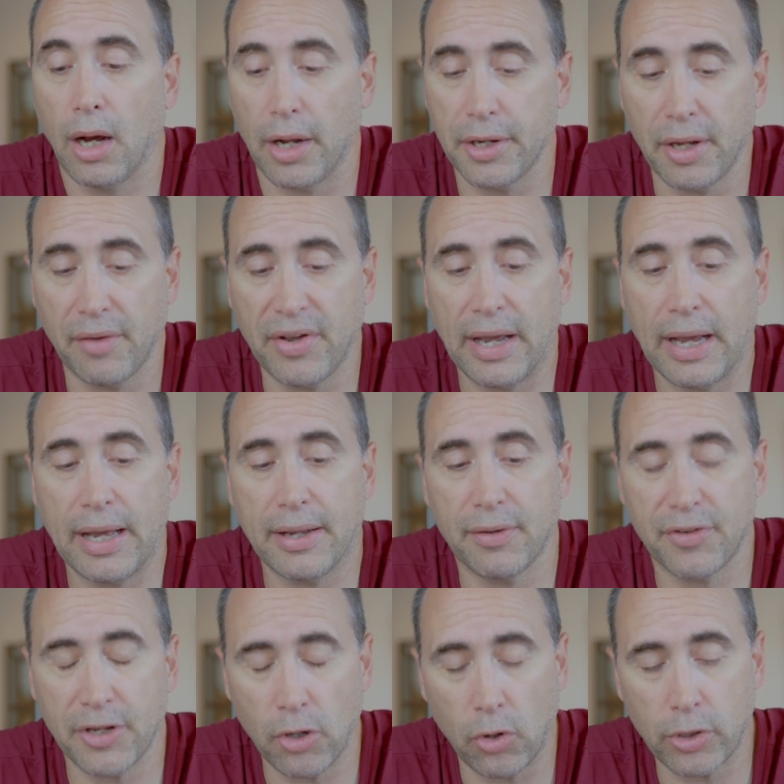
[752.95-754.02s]
On the other hand,
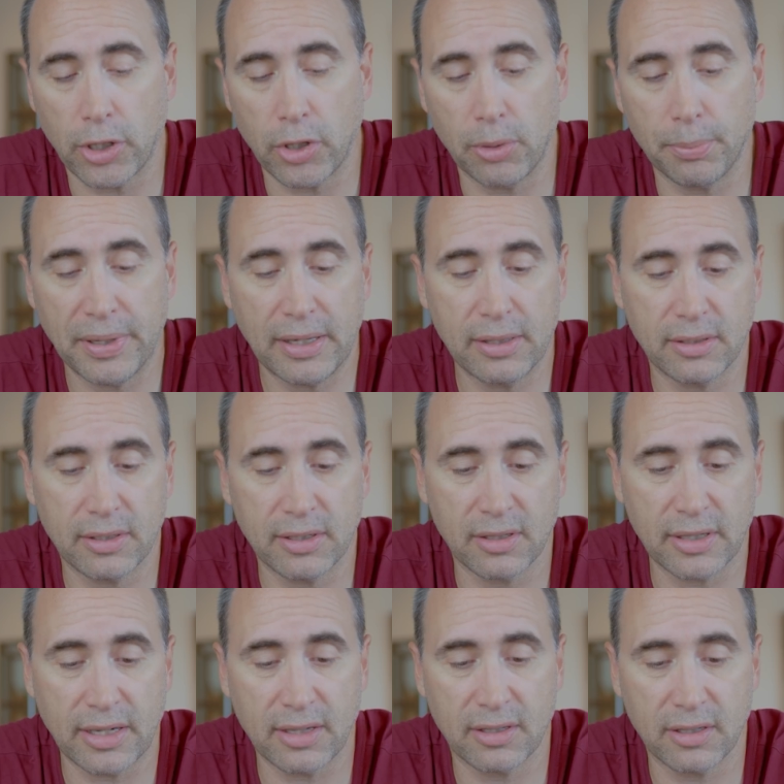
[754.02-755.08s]
if the old code base
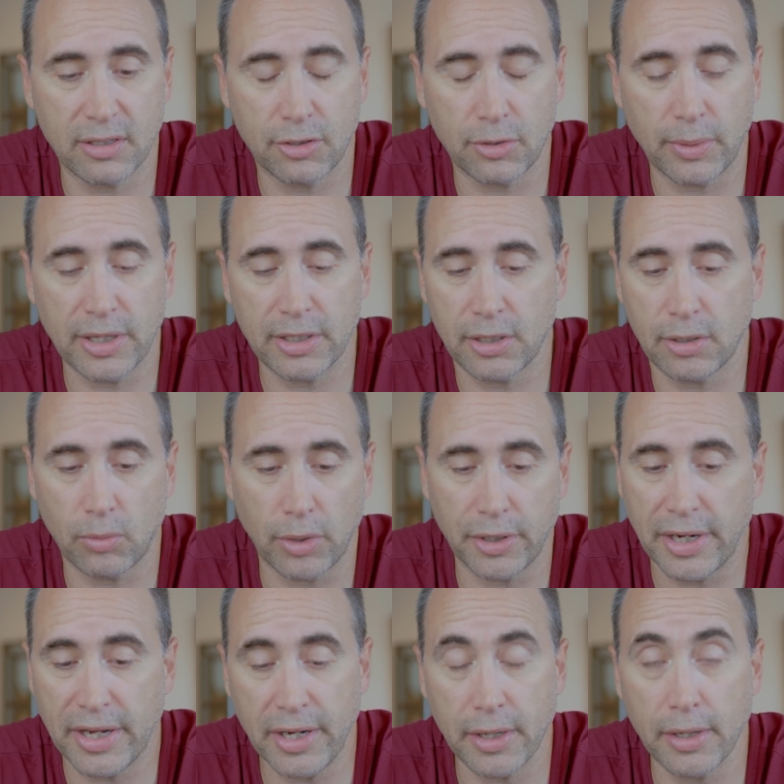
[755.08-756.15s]
is at a situation where
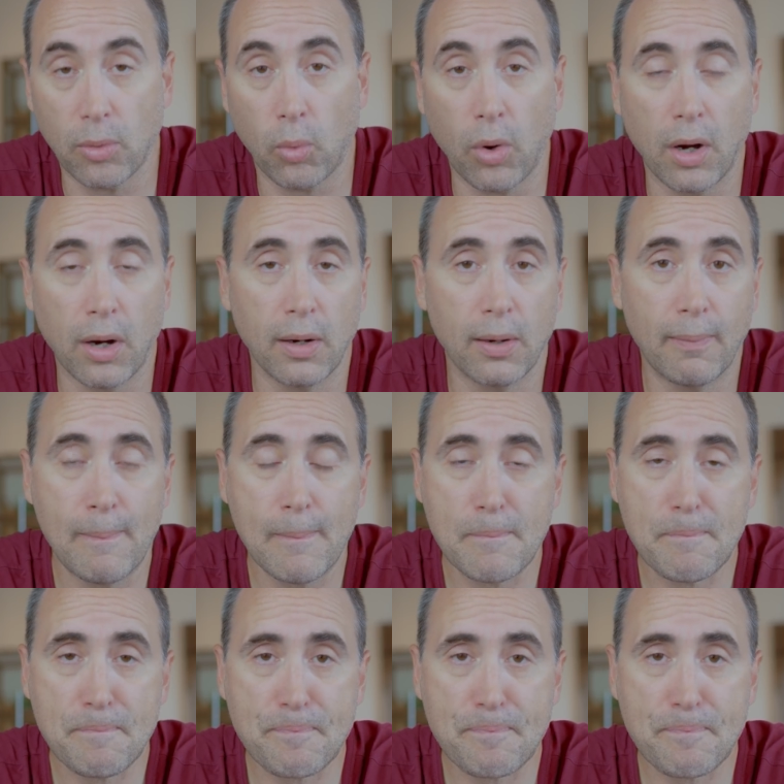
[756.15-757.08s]
you're hitting the wall